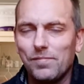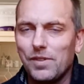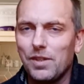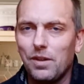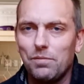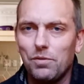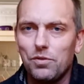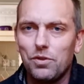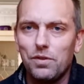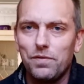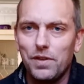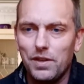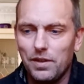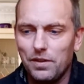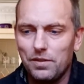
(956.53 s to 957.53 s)
So I'm not sure if
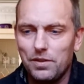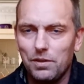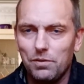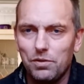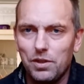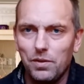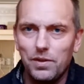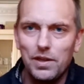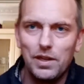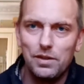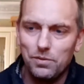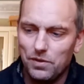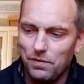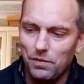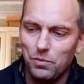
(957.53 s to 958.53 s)
they're still doing that.
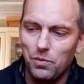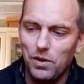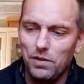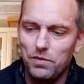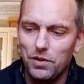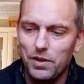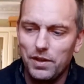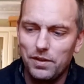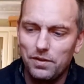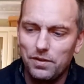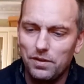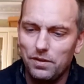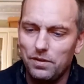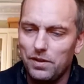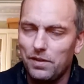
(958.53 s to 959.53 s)
It's something worth looking
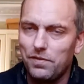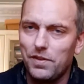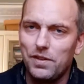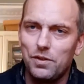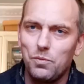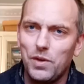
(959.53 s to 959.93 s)
into if there's a